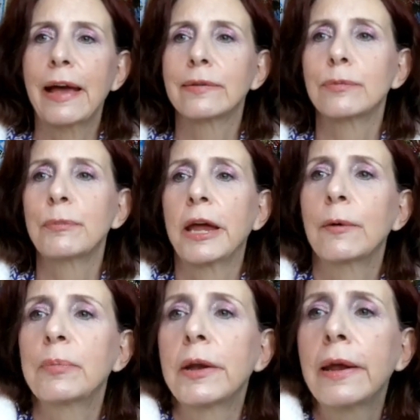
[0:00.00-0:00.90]
has
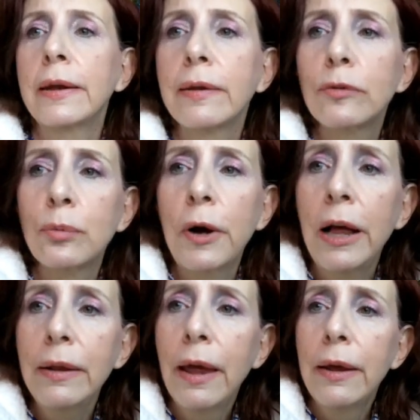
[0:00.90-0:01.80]
makeup in it as
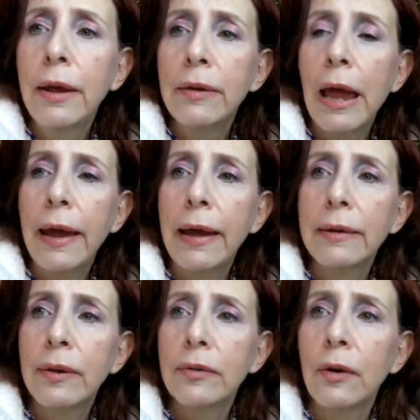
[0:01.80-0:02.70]
well.
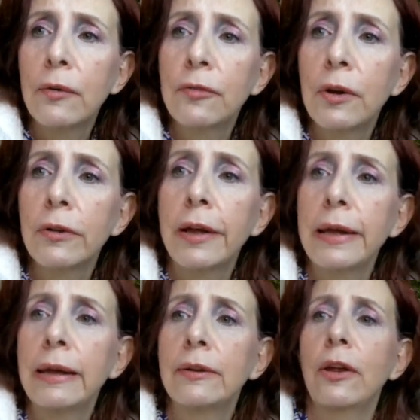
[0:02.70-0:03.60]
And so if you're
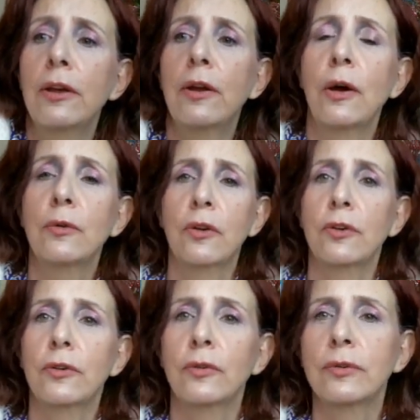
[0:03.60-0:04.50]
looking, you know, to
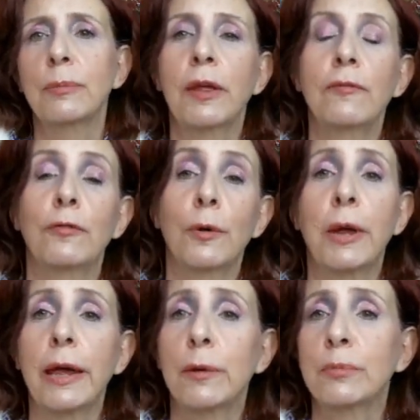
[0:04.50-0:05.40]
do something for
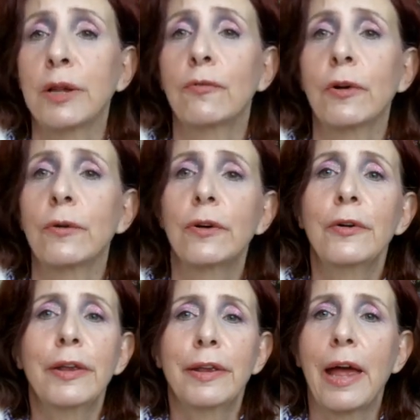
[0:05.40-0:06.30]
Makeup Lover,
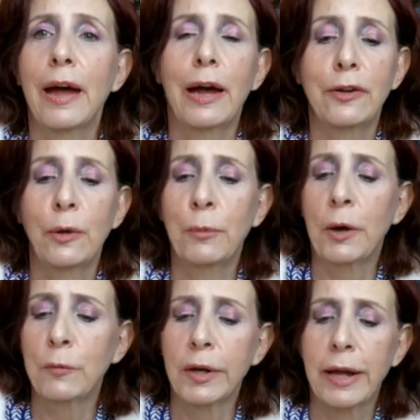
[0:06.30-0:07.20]
uh, you
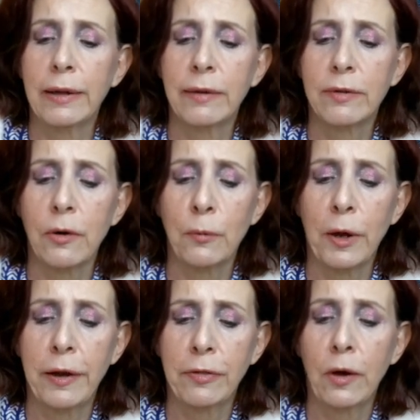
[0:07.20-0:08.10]
might want to consider
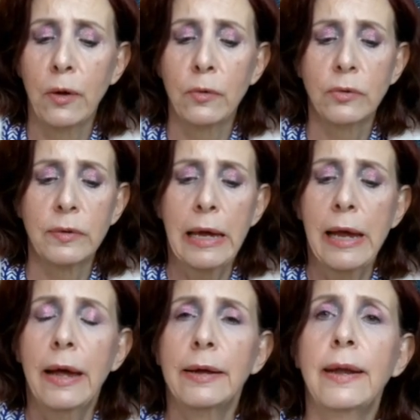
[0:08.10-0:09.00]
one of those.
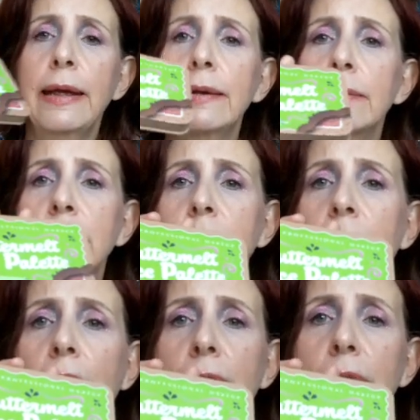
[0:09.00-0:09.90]
N.Y.X.
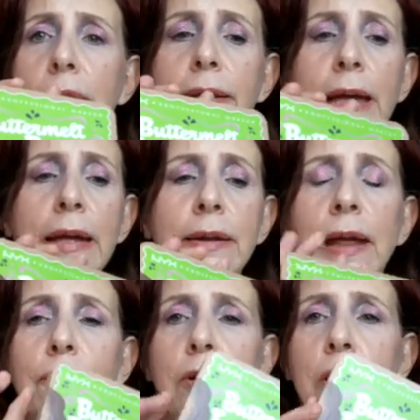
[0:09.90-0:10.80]
again
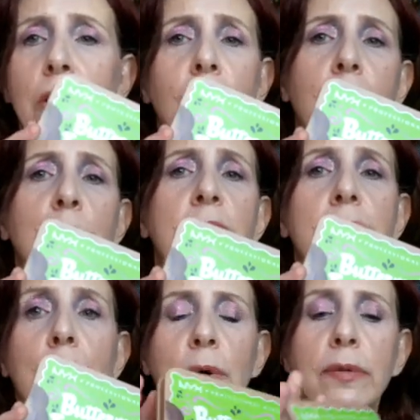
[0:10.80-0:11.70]
every year comes
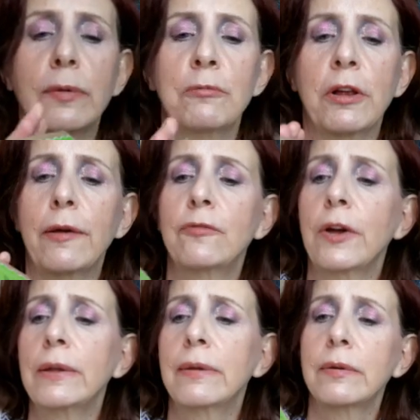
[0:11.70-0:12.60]
out with some really
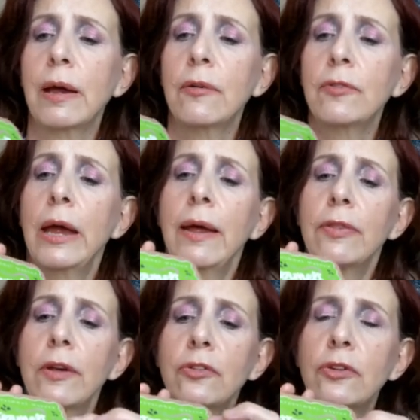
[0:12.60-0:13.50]
fun stuff.
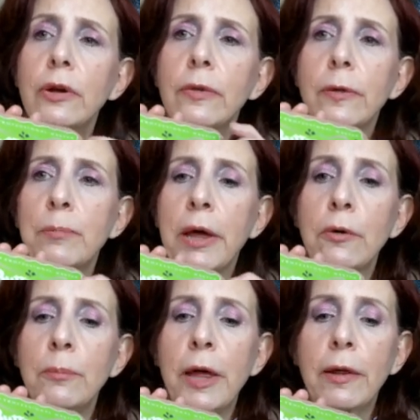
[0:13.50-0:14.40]
This year the
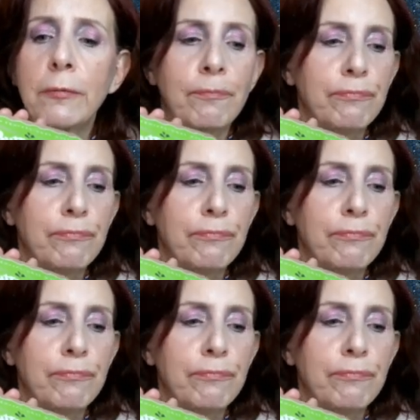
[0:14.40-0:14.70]
Buttermelt